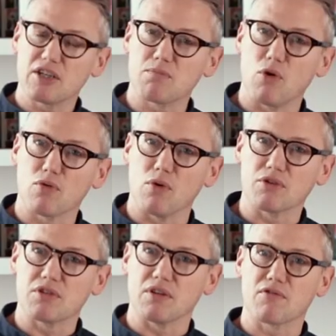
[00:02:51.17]
small
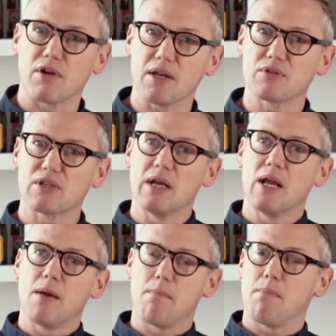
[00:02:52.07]
quantity of grapes,
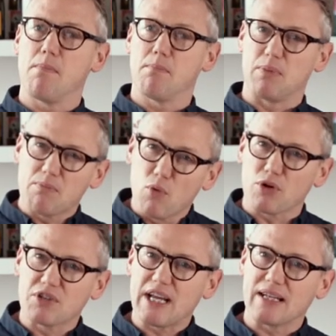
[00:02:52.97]
but more
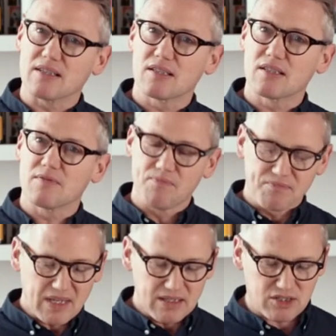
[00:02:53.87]
intense.
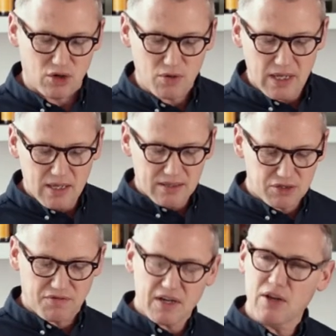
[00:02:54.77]
So
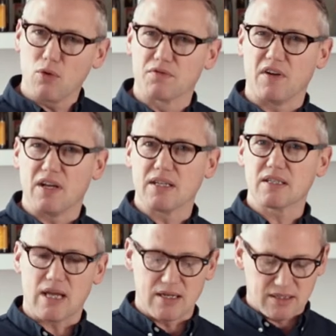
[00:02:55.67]
these are very old
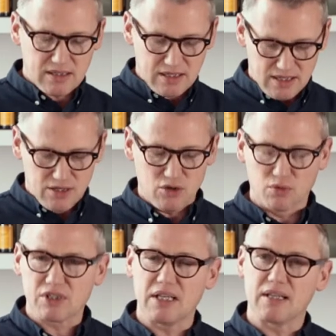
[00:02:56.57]
vines, and you'll
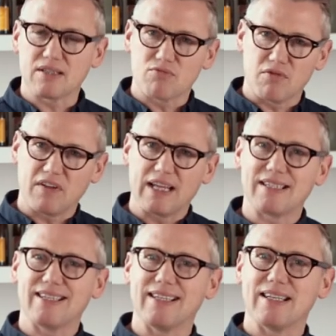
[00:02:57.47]
see this
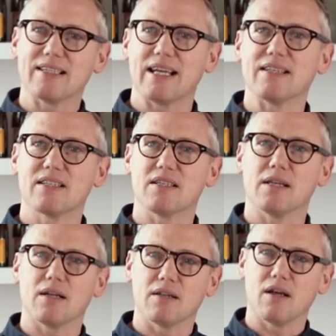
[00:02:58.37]
reflected in the
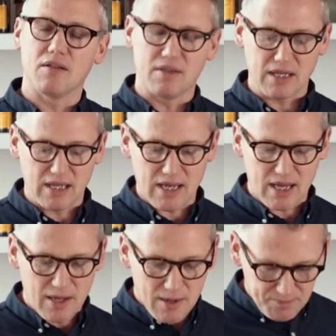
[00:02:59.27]
intensity and
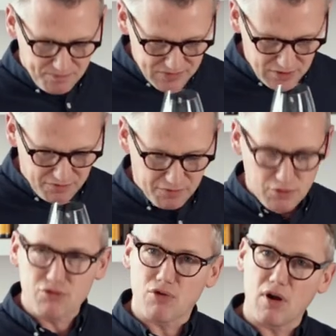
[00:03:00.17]
the
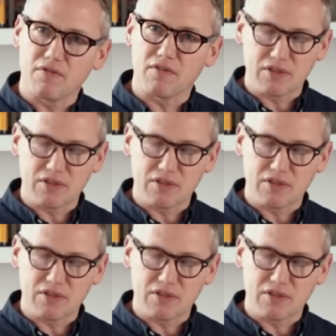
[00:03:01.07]
fruit drive of